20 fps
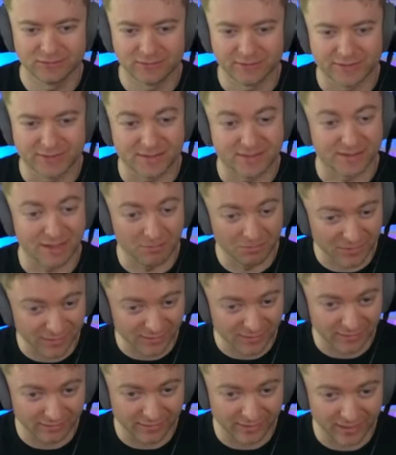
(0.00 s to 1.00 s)
This is
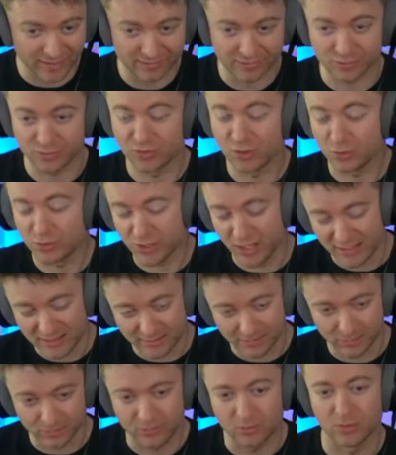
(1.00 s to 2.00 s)
something that there's no
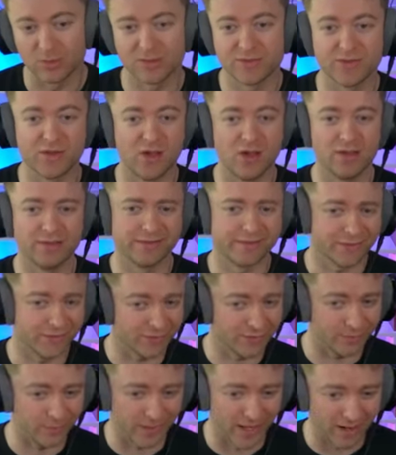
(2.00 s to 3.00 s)
chessable course on. This is
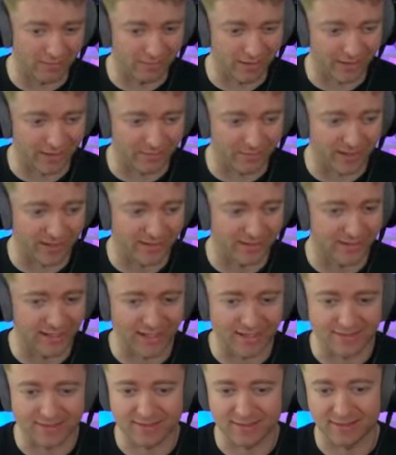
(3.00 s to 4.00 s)
just what I recommend
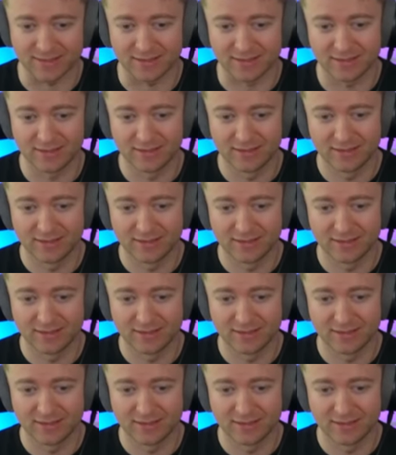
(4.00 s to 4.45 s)
against it.